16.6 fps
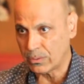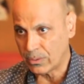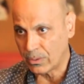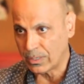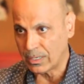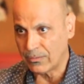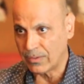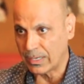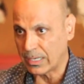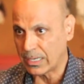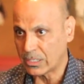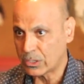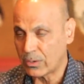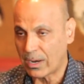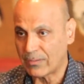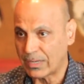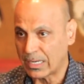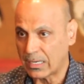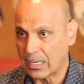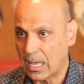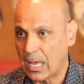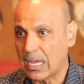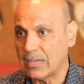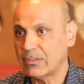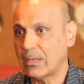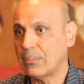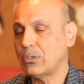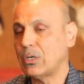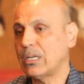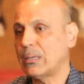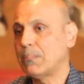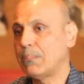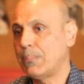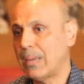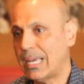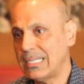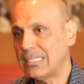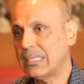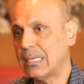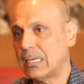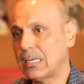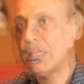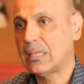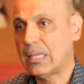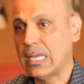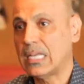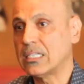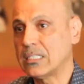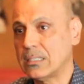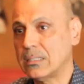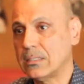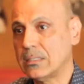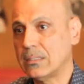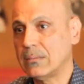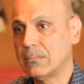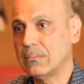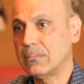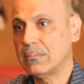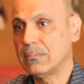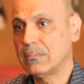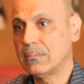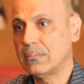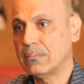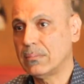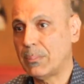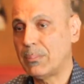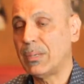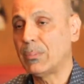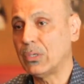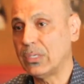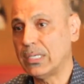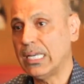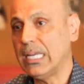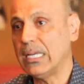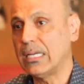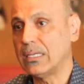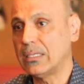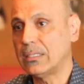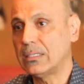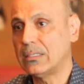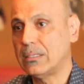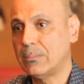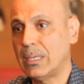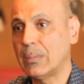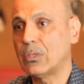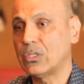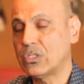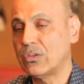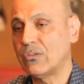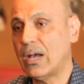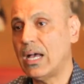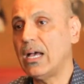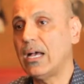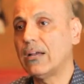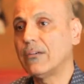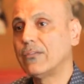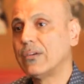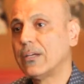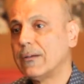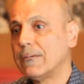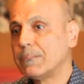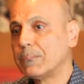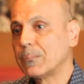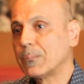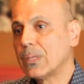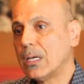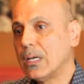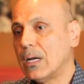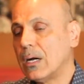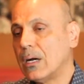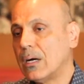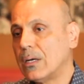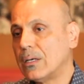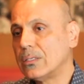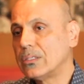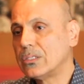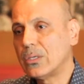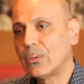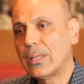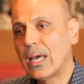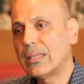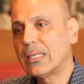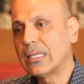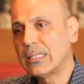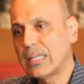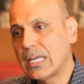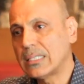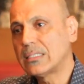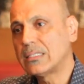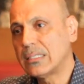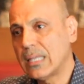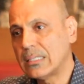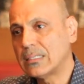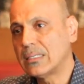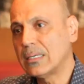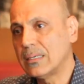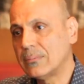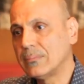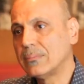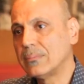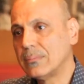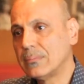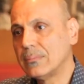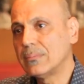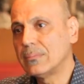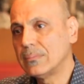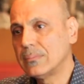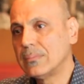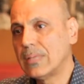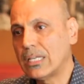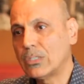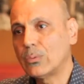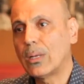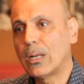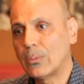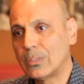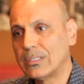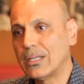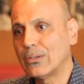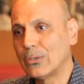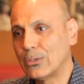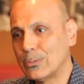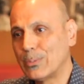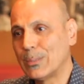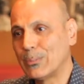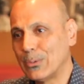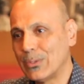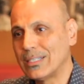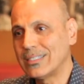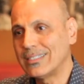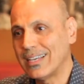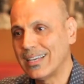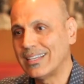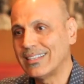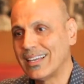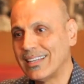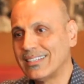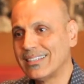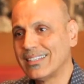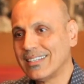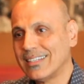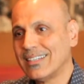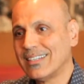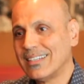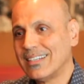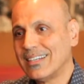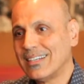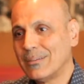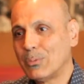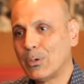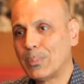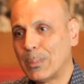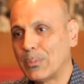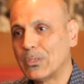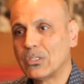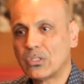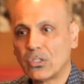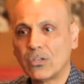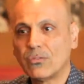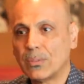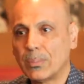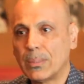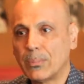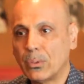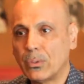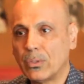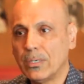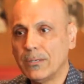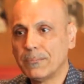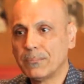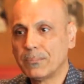living extravagant lives. I'm talking basic things that people need to be able to survive. So I think that's what I would tell those people that say that poor people deserve to be poor.